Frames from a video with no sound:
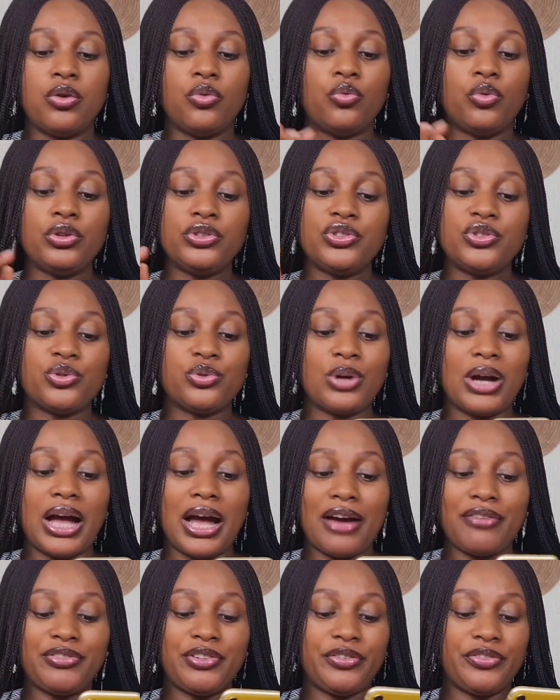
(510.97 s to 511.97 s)
Once you
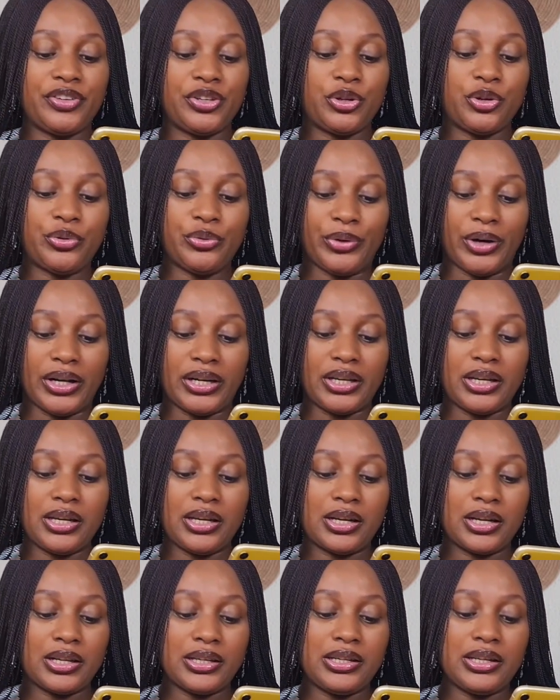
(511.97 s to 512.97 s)
have the video
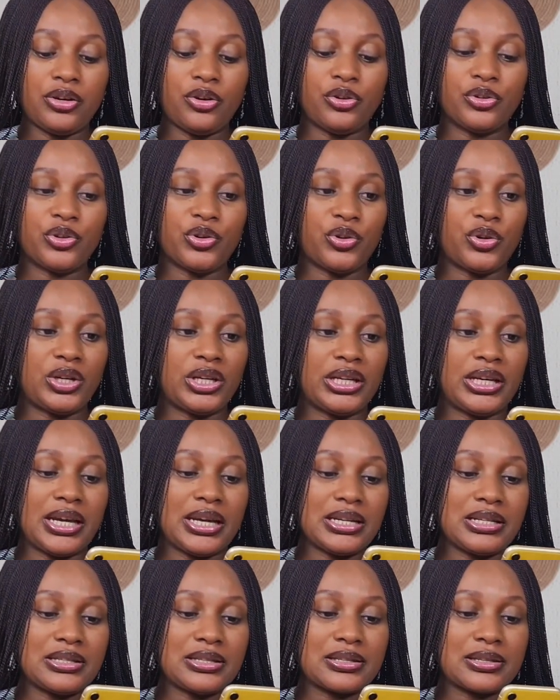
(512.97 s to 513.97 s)
ready, click on
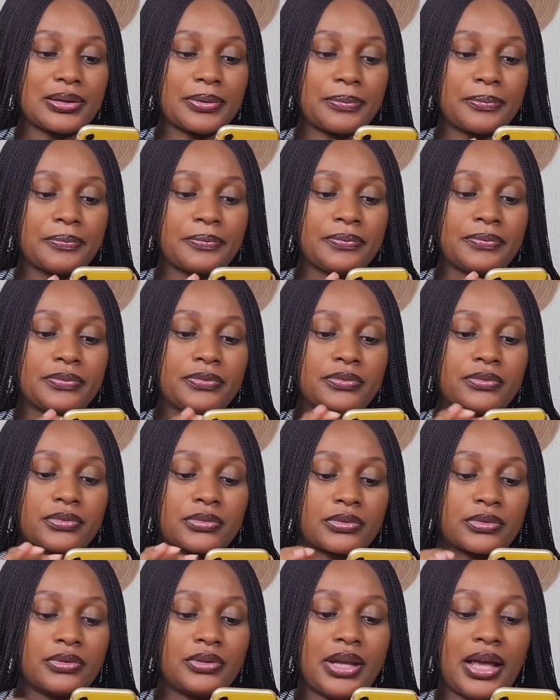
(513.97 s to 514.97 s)
create
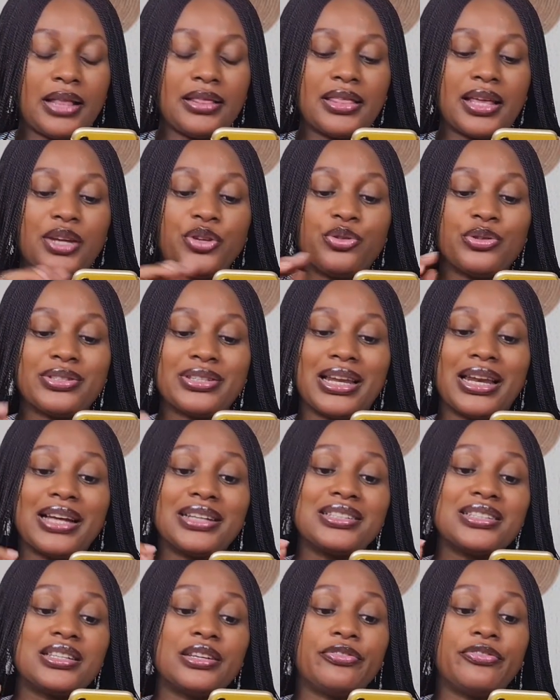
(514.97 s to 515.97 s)
and then you
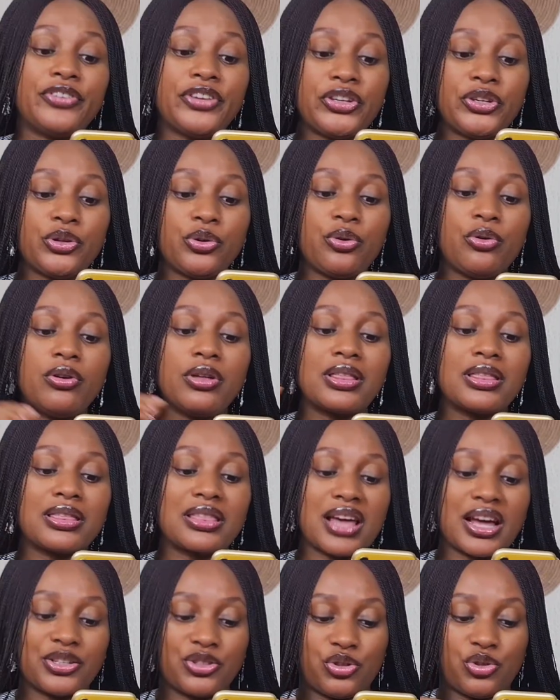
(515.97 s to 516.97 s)
select the video
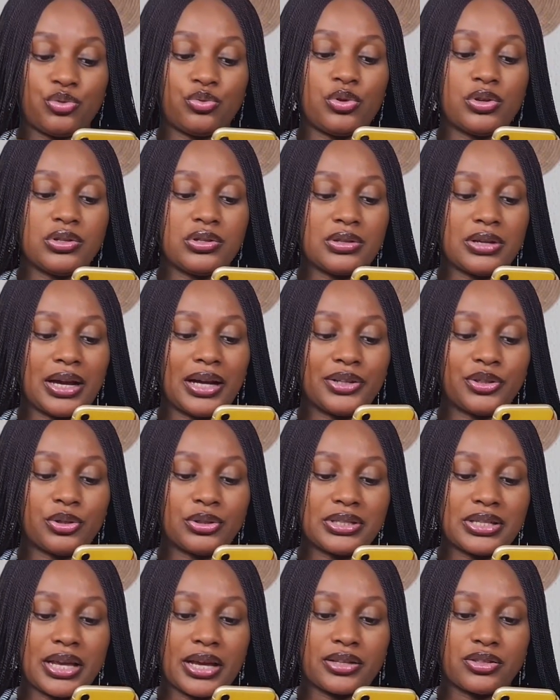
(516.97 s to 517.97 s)
that you want to add
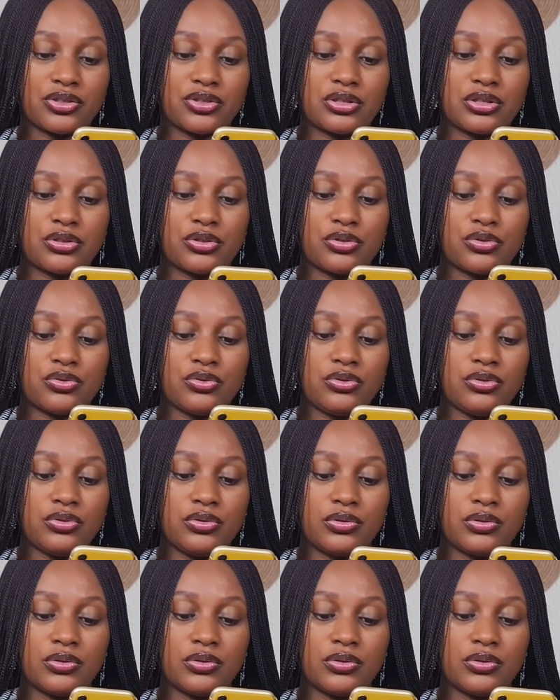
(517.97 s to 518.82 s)
your text to.